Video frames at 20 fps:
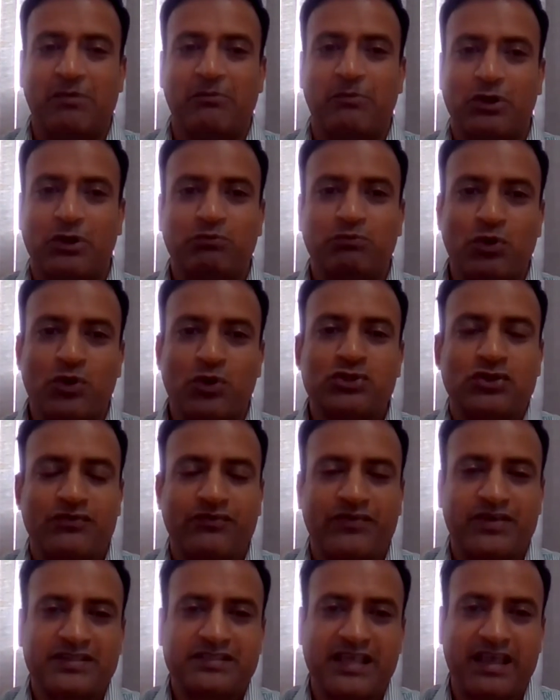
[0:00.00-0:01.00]
Because most
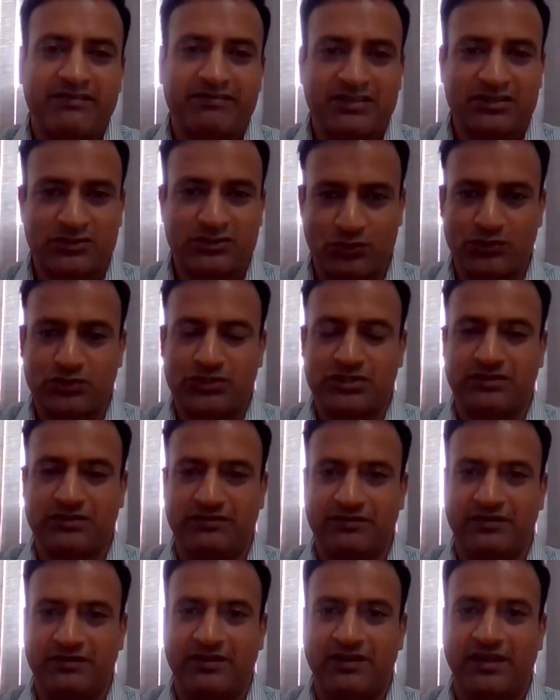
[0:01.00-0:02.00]
of us have this
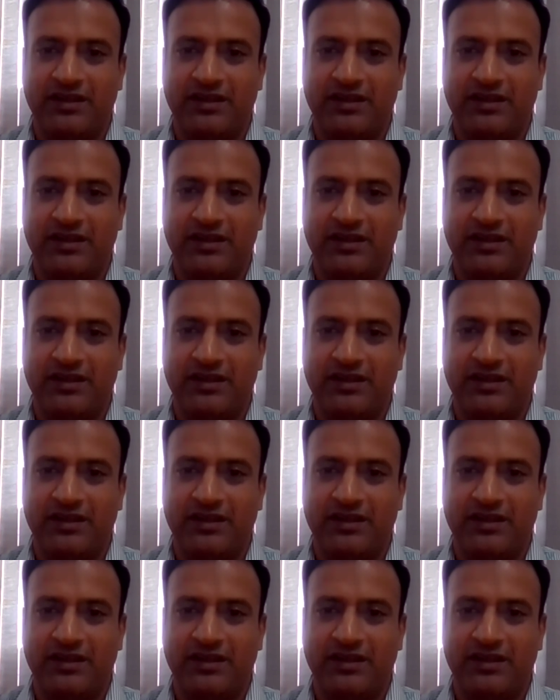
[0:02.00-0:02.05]
notion